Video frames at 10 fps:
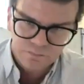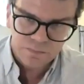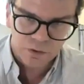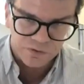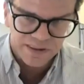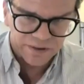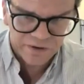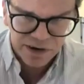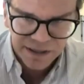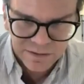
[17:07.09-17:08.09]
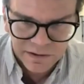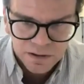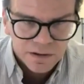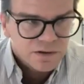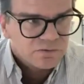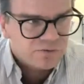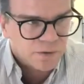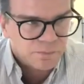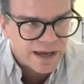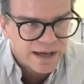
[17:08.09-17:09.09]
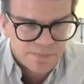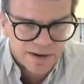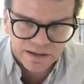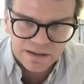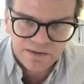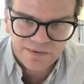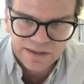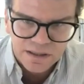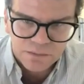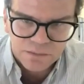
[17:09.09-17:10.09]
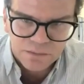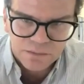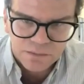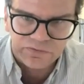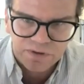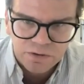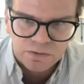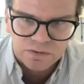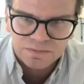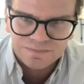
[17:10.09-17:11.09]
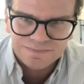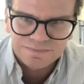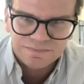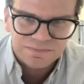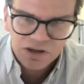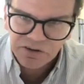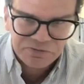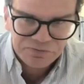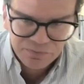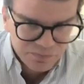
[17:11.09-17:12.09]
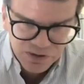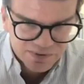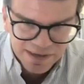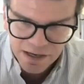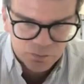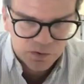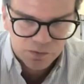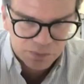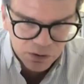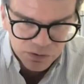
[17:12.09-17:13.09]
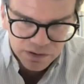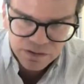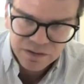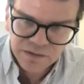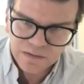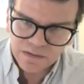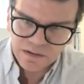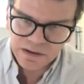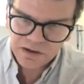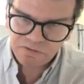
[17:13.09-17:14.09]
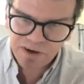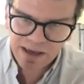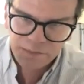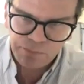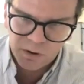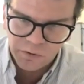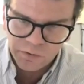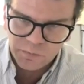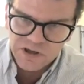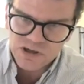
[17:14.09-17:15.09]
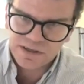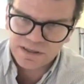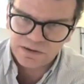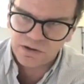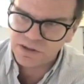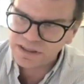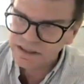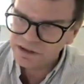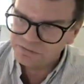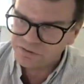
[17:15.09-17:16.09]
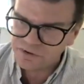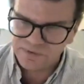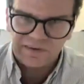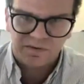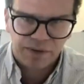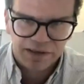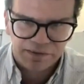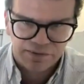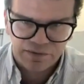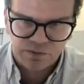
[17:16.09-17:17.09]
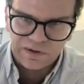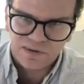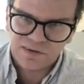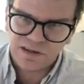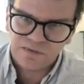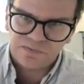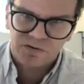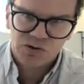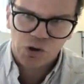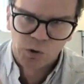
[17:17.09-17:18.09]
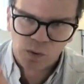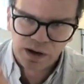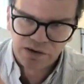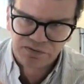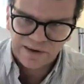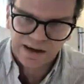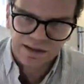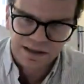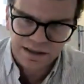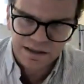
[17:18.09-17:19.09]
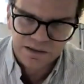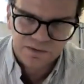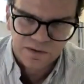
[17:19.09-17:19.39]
On the other hand, from a mechanistical point of view, if we start with the bone, if a bone which did not heal for 6 months receives shockwaves and heals